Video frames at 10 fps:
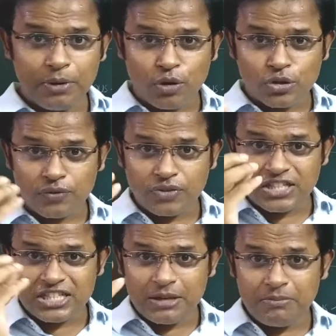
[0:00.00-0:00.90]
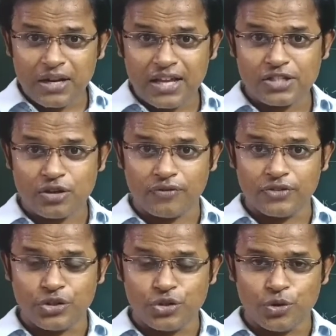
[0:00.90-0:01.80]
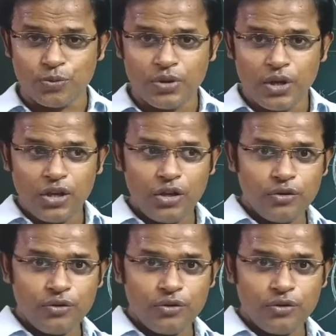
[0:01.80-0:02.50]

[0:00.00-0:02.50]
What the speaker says: then because of the dimness of the room,